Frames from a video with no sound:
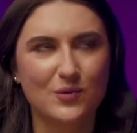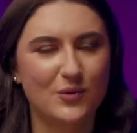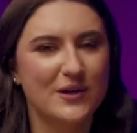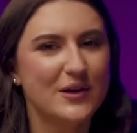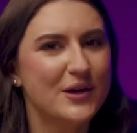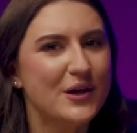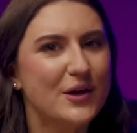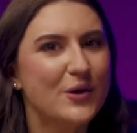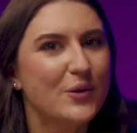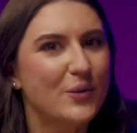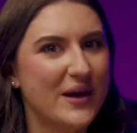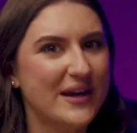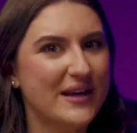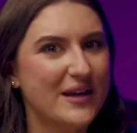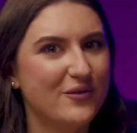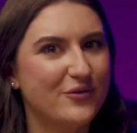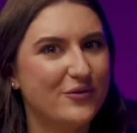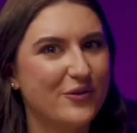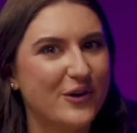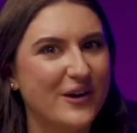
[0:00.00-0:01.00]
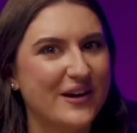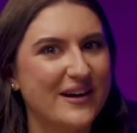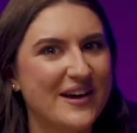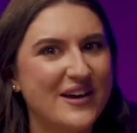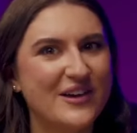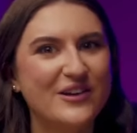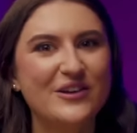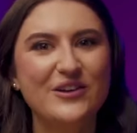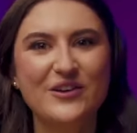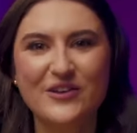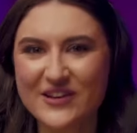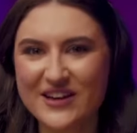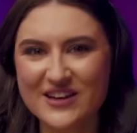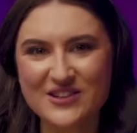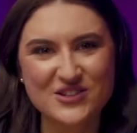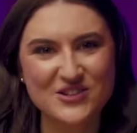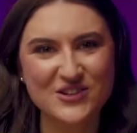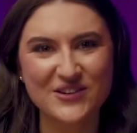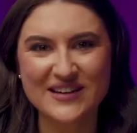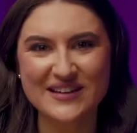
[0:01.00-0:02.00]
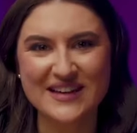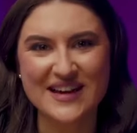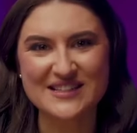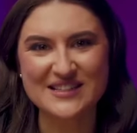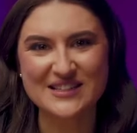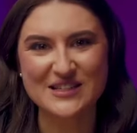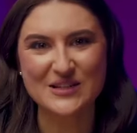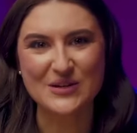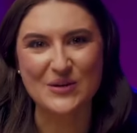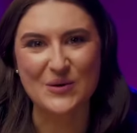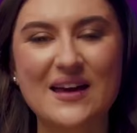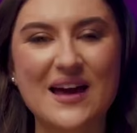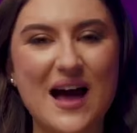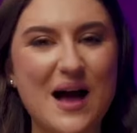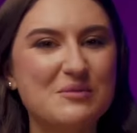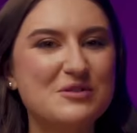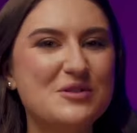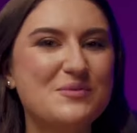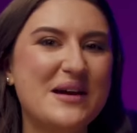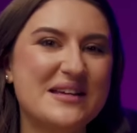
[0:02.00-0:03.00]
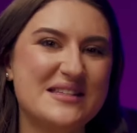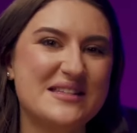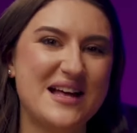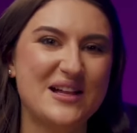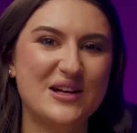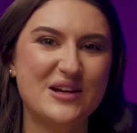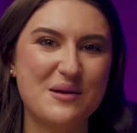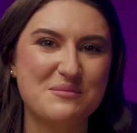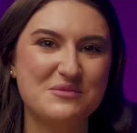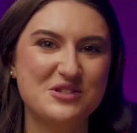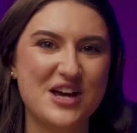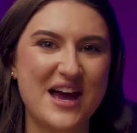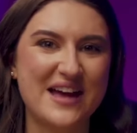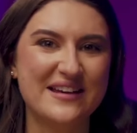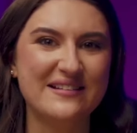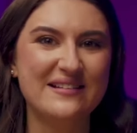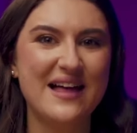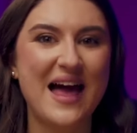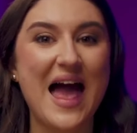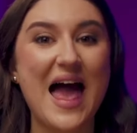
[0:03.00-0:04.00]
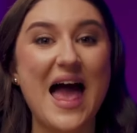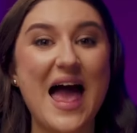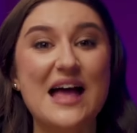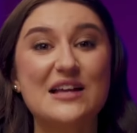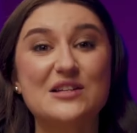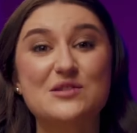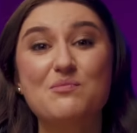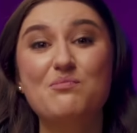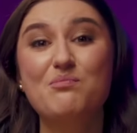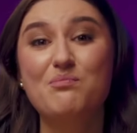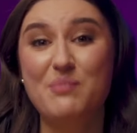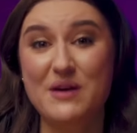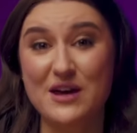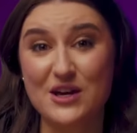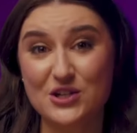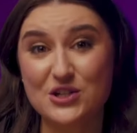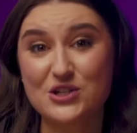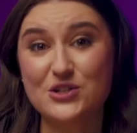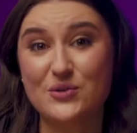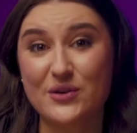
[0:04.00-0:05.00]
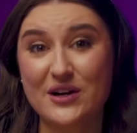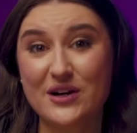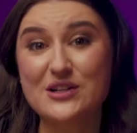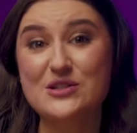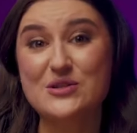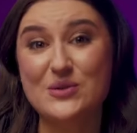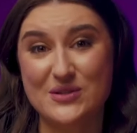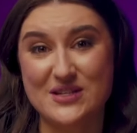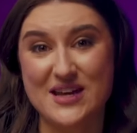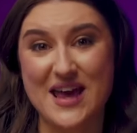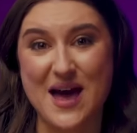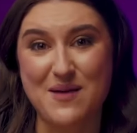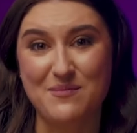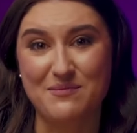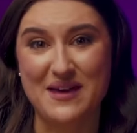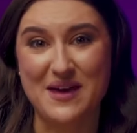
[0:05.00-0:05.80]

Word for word: what are you waiting for? You can join us too. Come to my Telegram channel and be sure to D M